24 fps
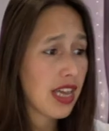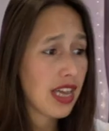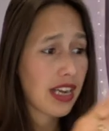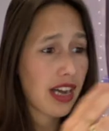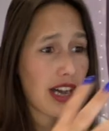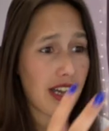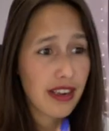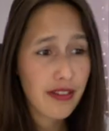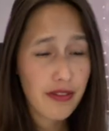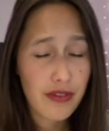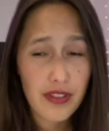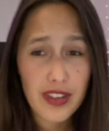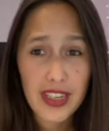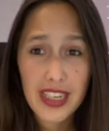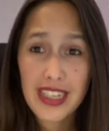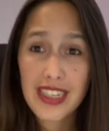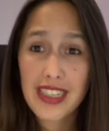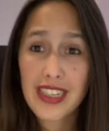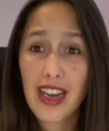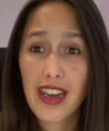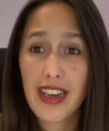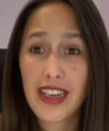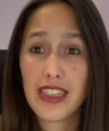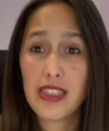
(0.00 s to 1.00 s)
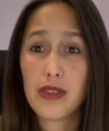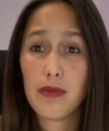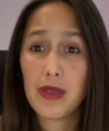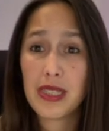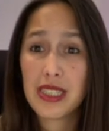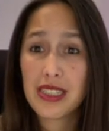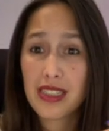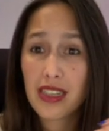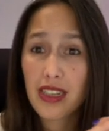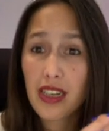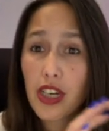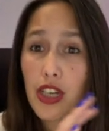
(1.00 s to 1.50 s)
kind of really nice
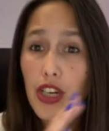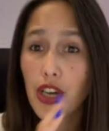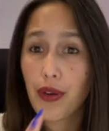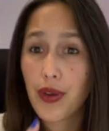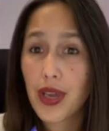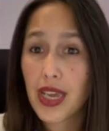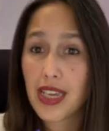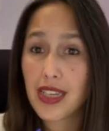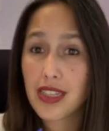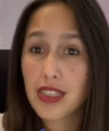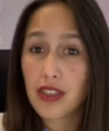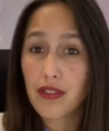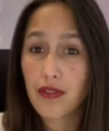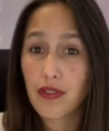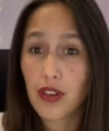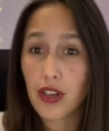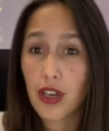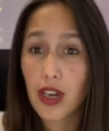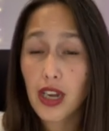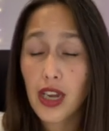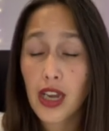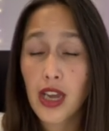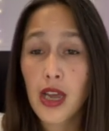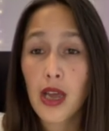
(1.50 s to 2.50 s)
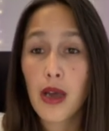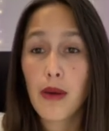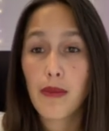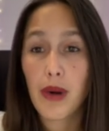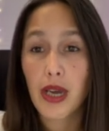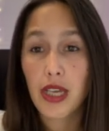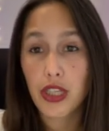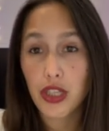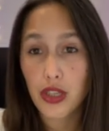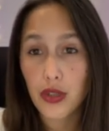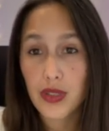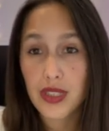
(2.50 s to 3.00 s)
but still a cohesive look
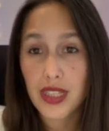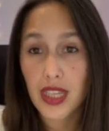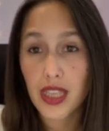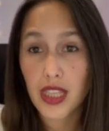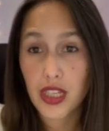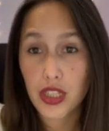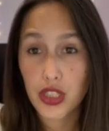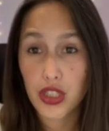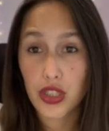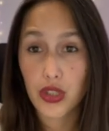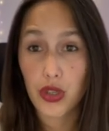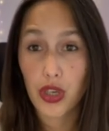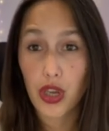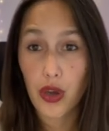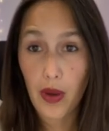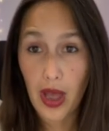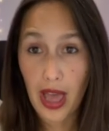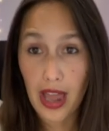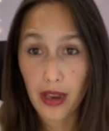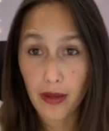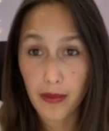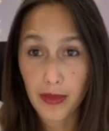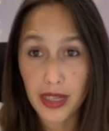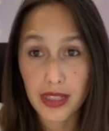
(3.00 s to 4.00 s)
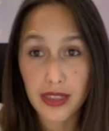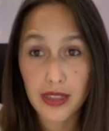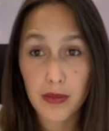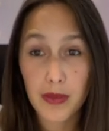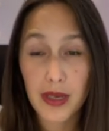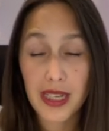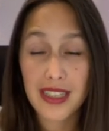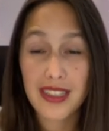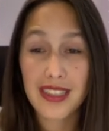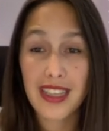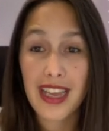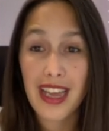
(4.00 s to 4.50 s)
by using these pseudo elements,
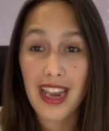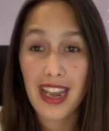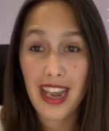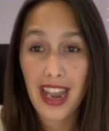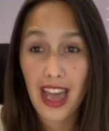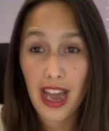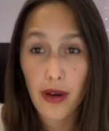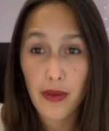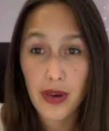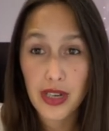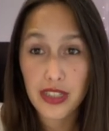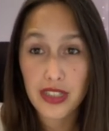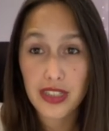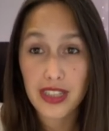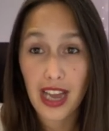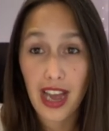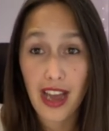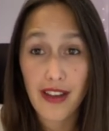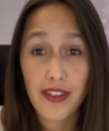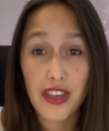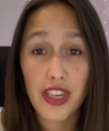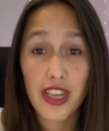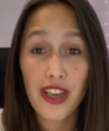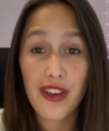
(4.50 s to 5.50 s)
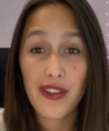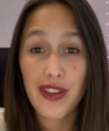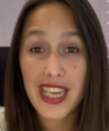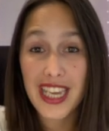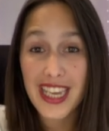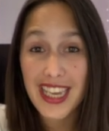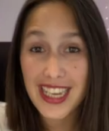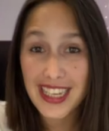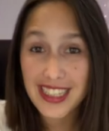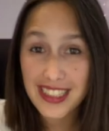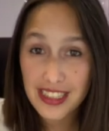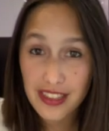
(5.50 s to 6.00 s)
because they allow us to have a
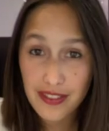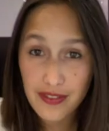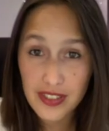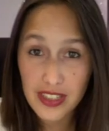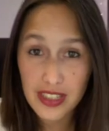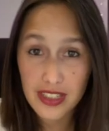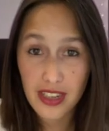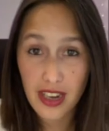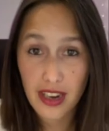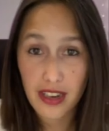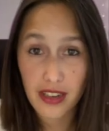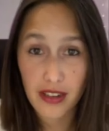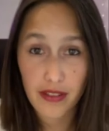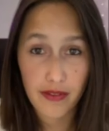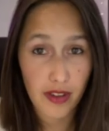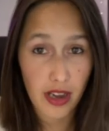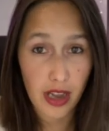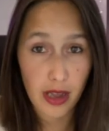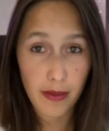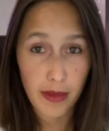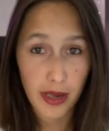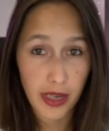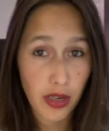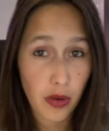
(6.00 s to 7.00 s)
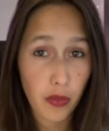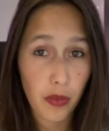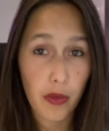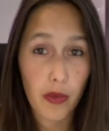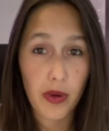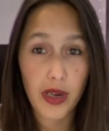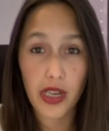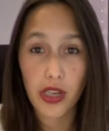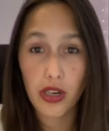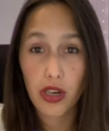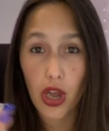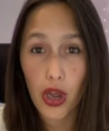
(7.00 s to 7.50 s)
cohesive design environment where
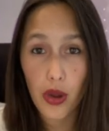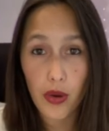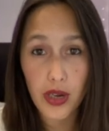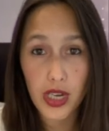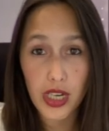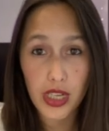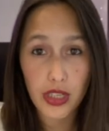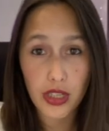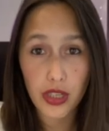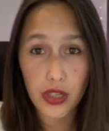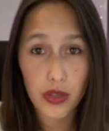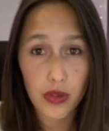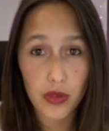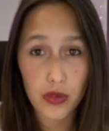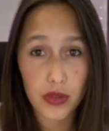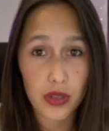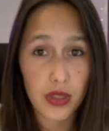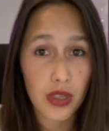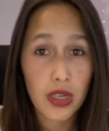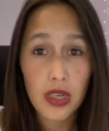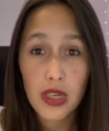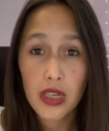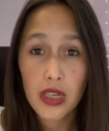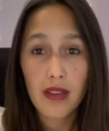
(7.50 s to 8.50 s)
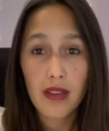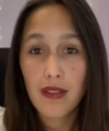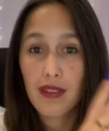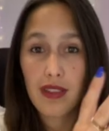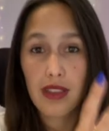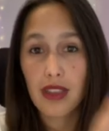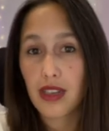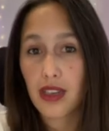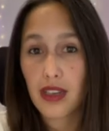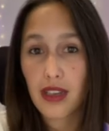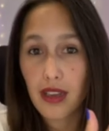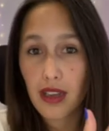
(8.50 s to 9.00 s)
we can only use
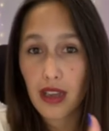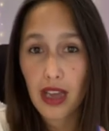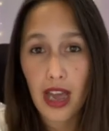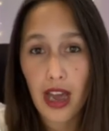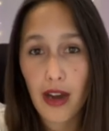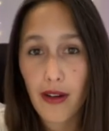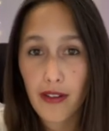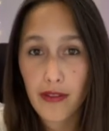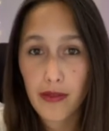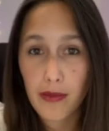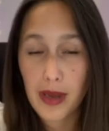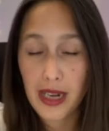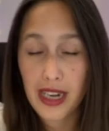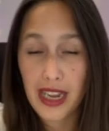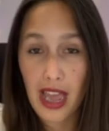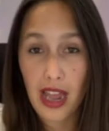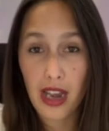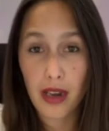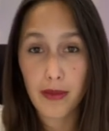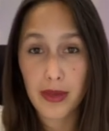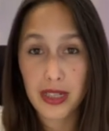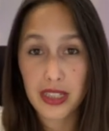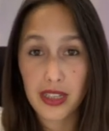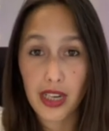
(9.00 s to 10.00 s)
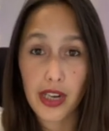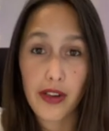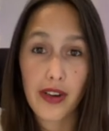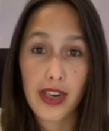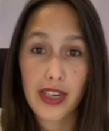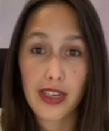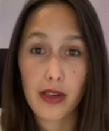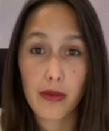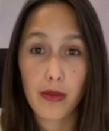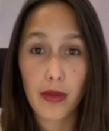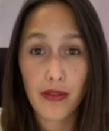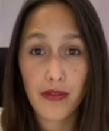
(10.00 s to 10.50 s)
the however many elements I
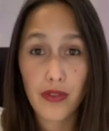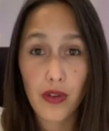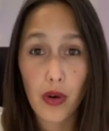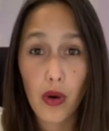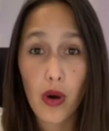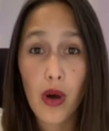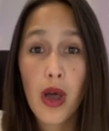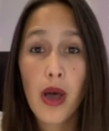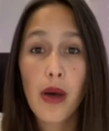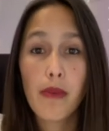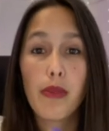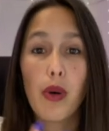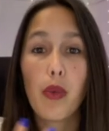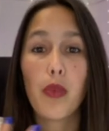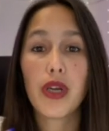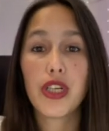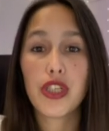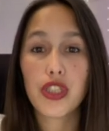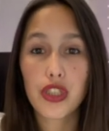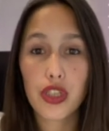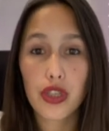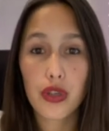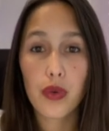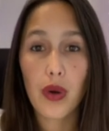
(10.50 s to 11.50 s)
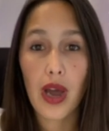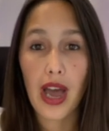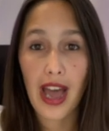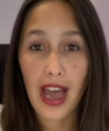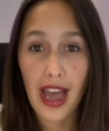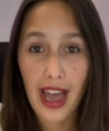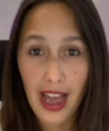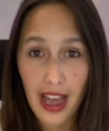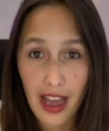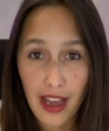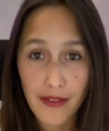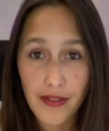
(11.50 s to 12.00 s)
created before, but we do
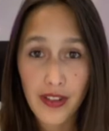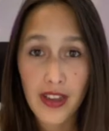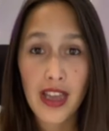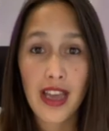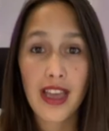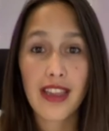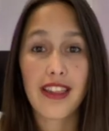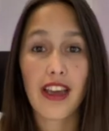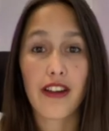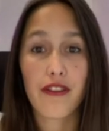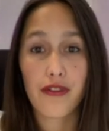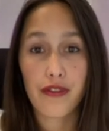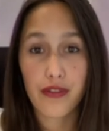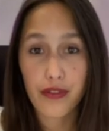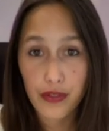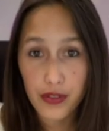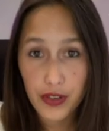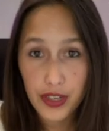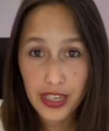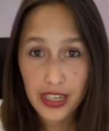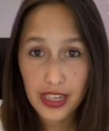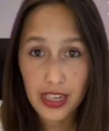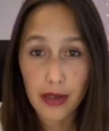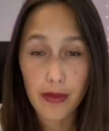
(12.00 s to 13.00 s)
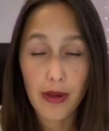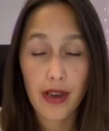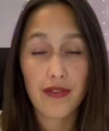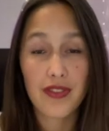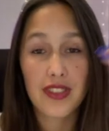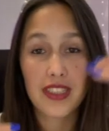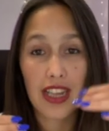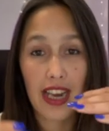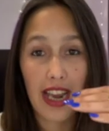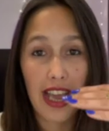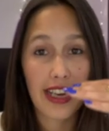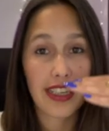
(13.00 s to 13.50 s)
have that freedom of
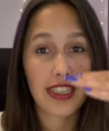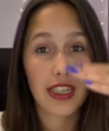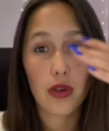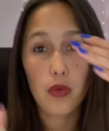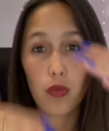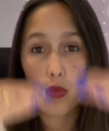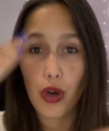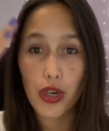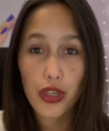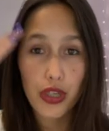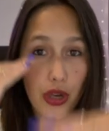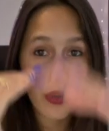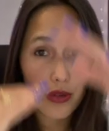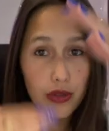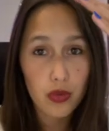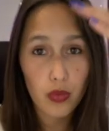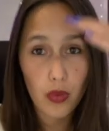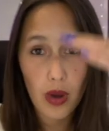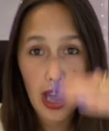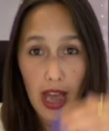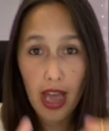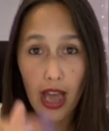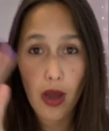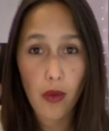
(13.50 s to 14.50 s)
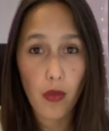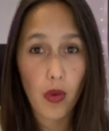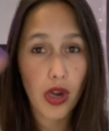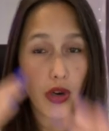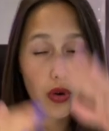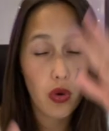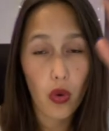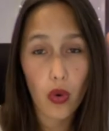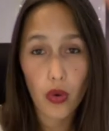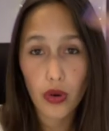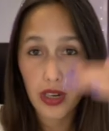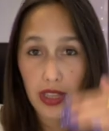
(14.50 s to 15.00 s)
selecting what goes where,
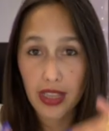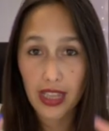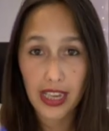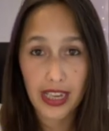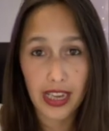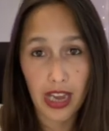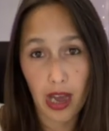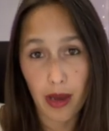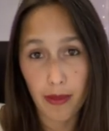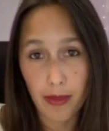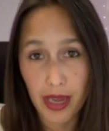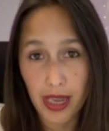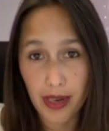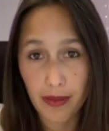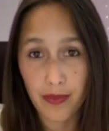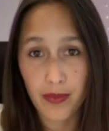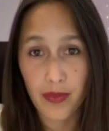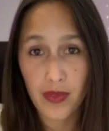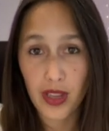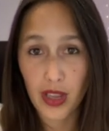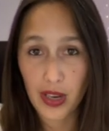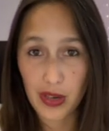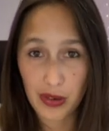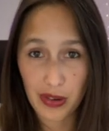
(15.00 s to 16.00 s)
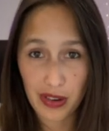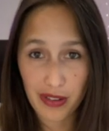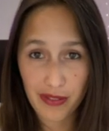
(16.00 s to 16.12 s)
what order they come in, and all